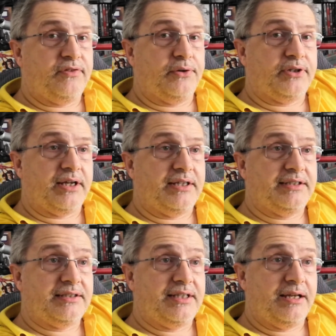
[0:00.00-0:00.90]
few
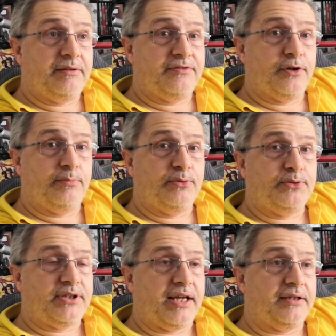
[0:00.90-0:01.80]
days and keep the fur
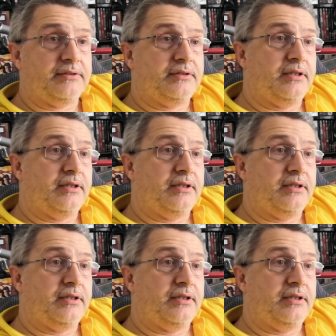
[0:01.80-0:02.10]
balls down.